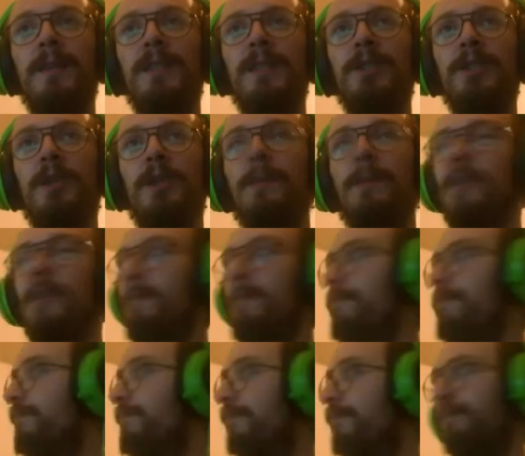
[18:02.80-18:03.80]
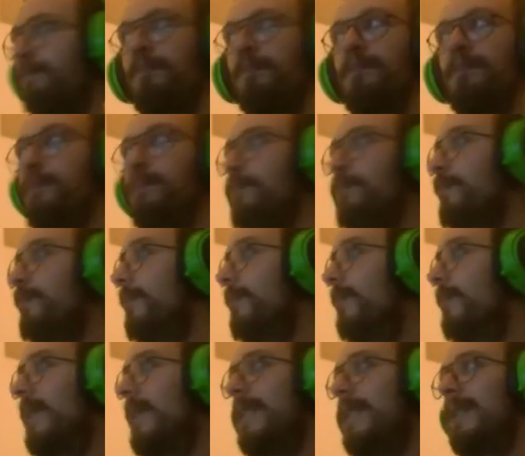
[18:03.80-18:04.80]
champion.
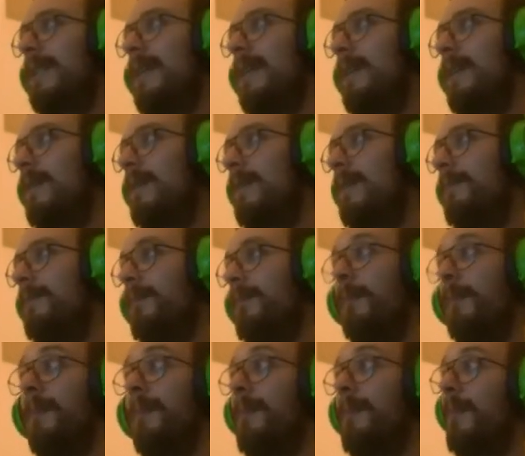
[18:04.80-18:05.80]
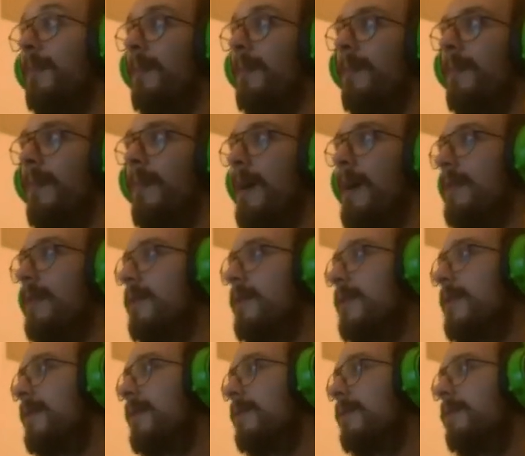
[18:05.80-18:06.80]
Is it healthy? I don't
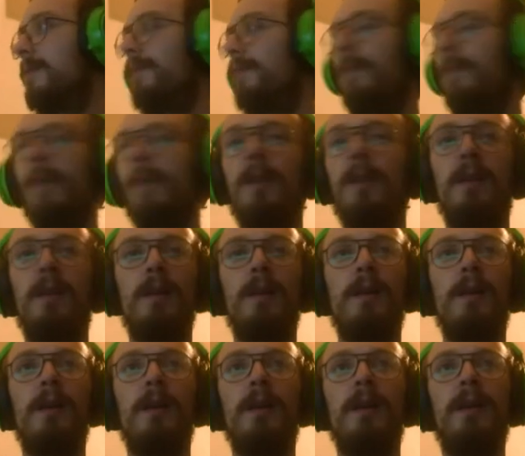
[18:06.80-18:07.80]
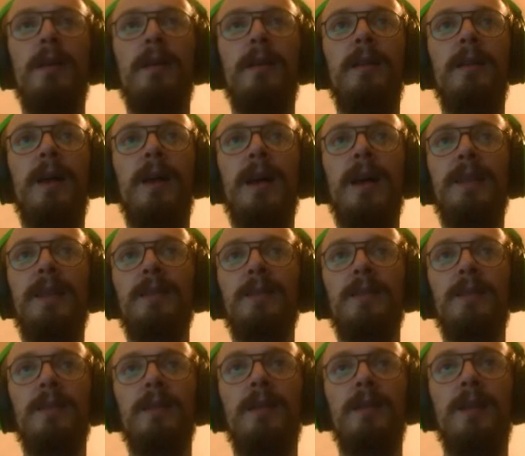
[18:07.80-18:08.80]
think so.
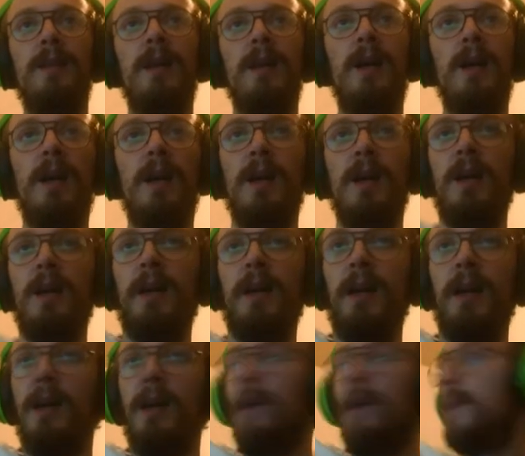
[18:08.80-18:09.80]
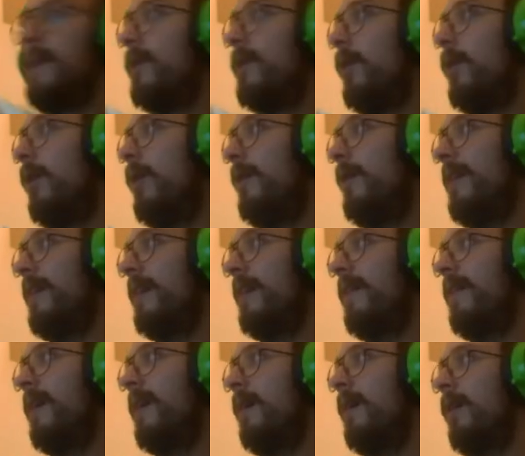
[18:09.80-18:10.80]
Items. So we have a
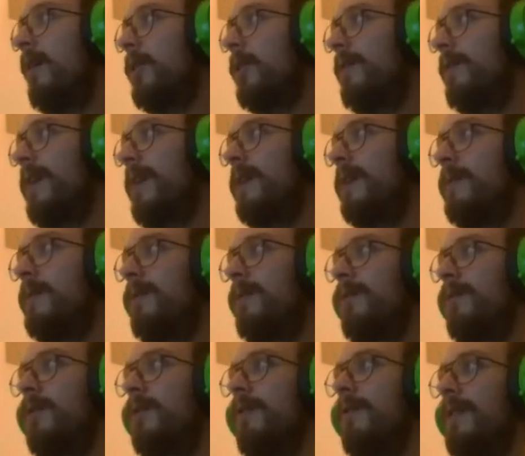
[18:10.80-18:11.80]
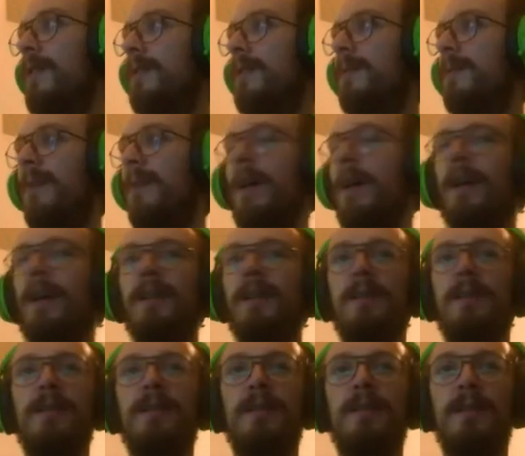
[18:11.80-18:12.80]
lot of items in front of us, and
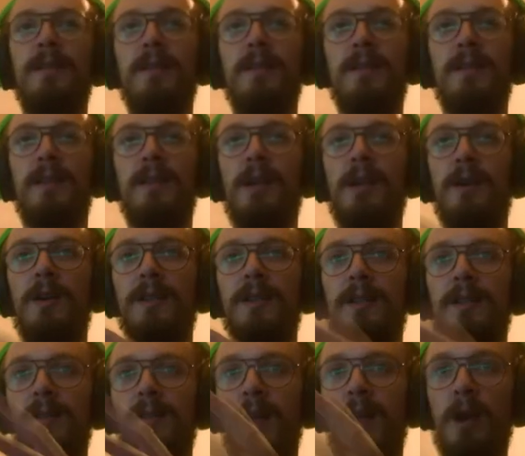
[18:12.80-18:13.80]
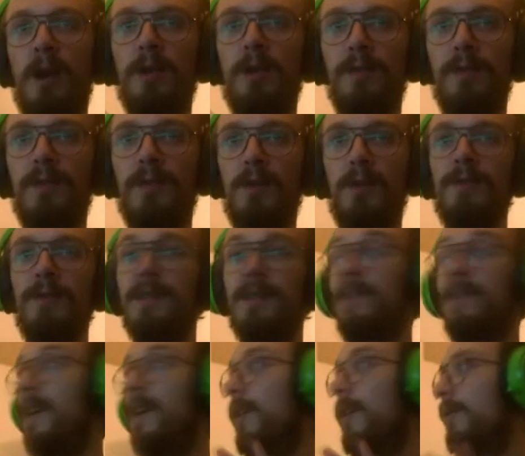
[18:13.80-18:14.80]
there's a lot of nerfs,
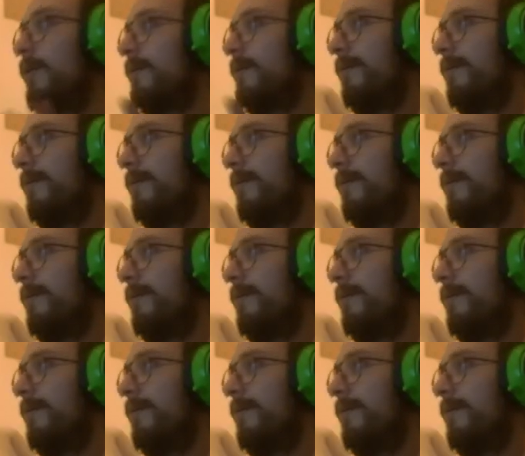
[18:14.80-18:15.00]
a lot of